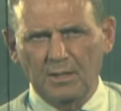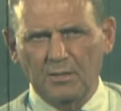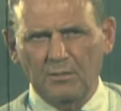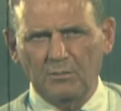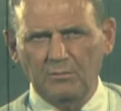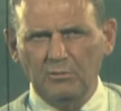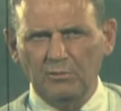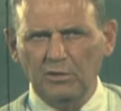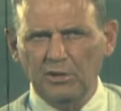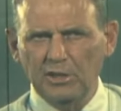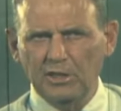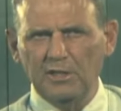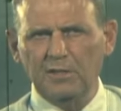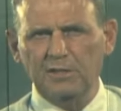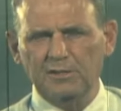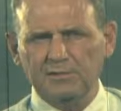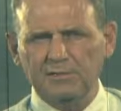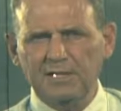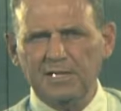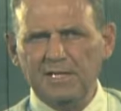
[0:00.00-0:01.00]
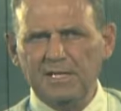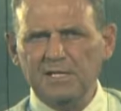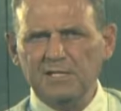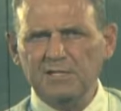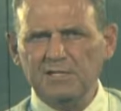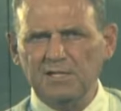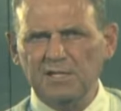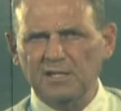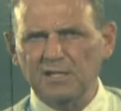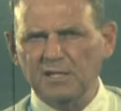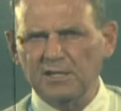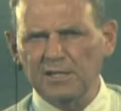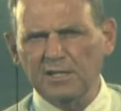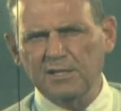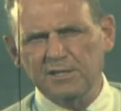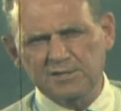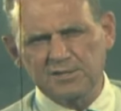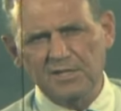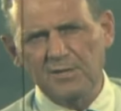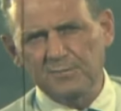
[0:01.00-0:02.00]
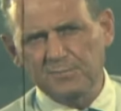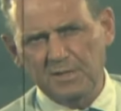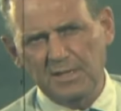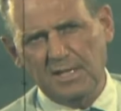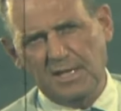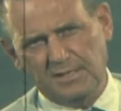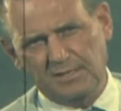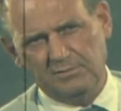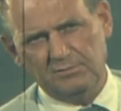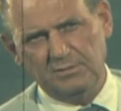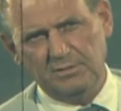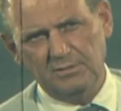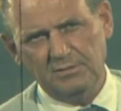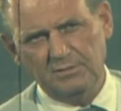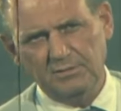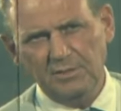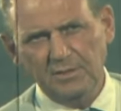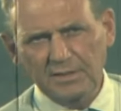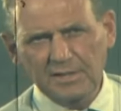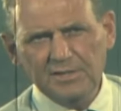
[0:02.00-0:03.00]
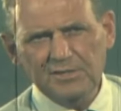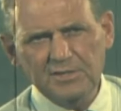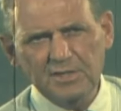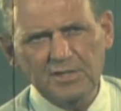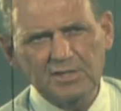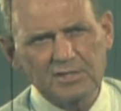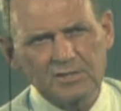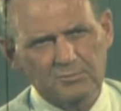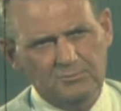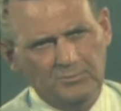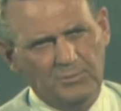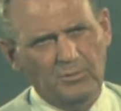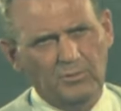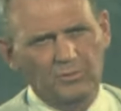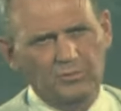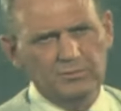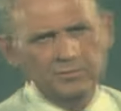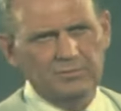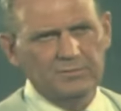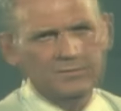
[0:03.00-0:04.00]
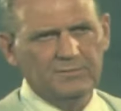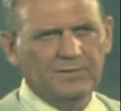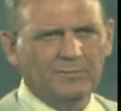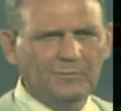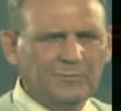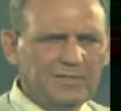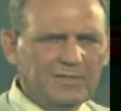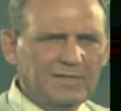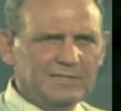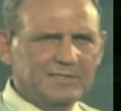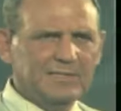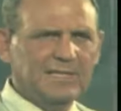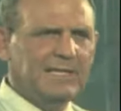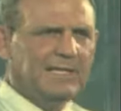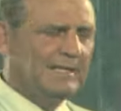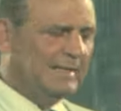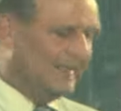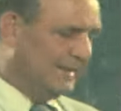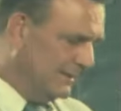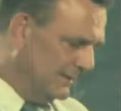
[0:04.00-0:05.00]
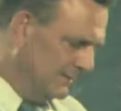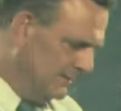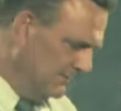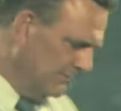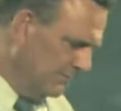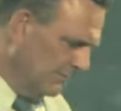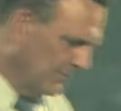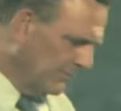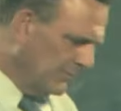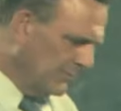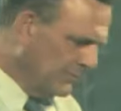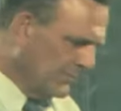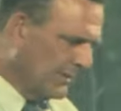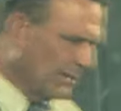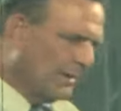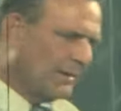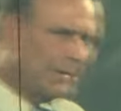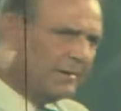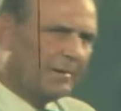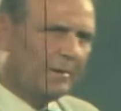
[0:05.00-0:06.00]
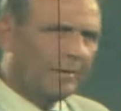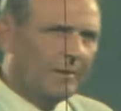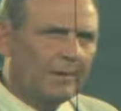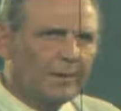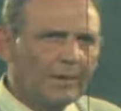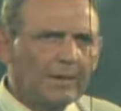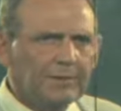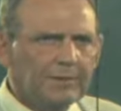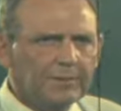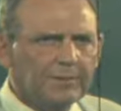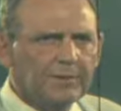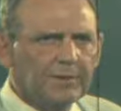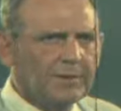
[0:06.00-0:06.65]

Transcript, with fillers: On little things and a little something extra. Now, let's just suppose that we say that